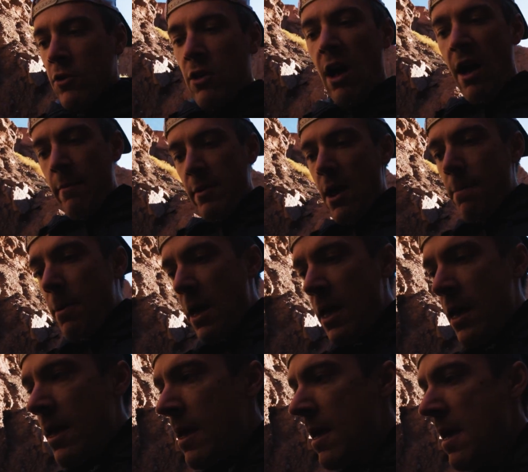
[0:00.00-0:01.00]
climbing up
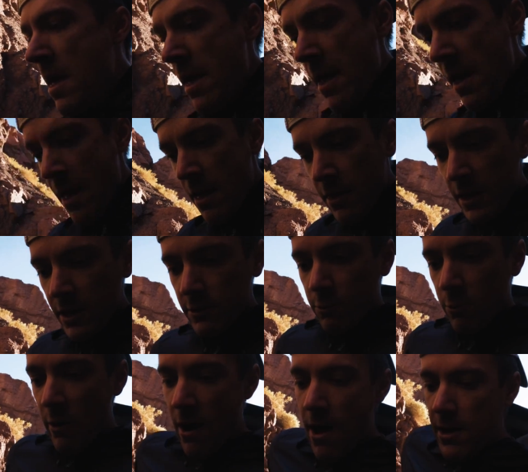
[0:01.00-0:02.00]

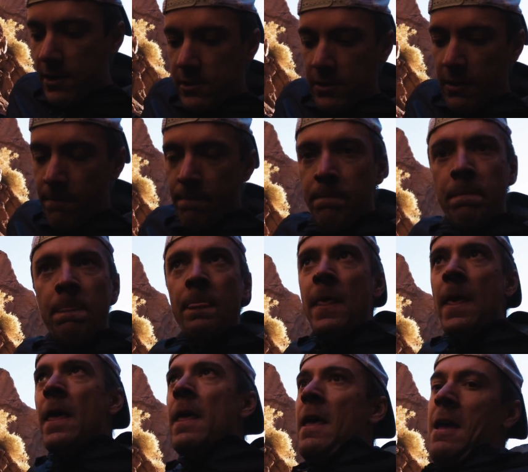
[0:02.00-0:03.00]
these rocks and
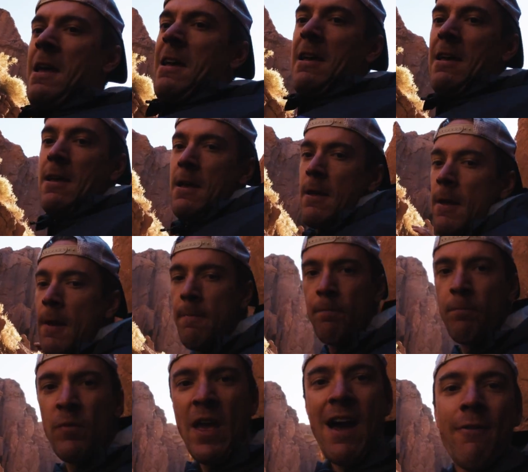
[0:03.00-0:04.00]

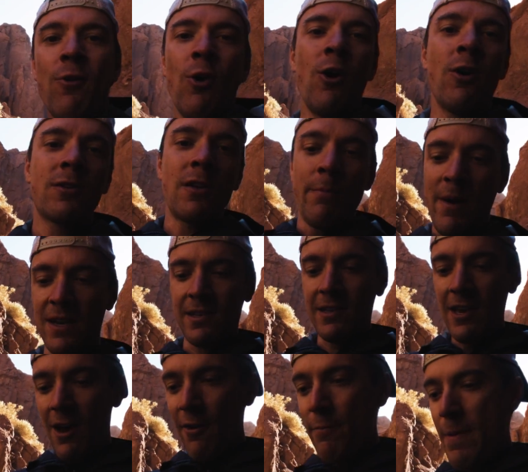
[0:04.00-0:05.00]
have it all to
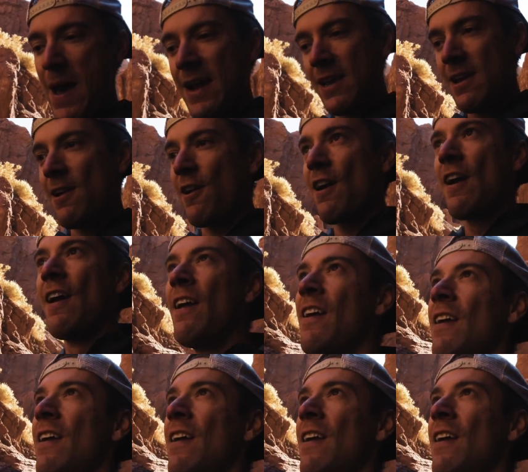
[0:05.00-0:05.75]
myself back here.